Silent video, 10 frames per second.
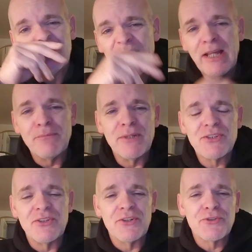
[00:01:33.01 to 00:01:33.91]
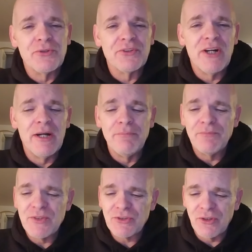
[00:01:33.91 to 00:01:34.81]
he can miss additional time.
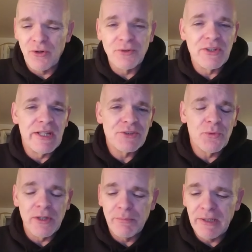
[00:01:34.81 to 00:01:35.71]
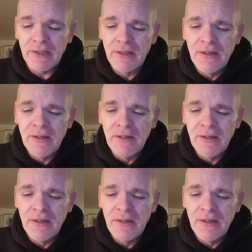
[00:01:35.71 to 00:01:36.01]
This is going to hurt the Nets quite a bit.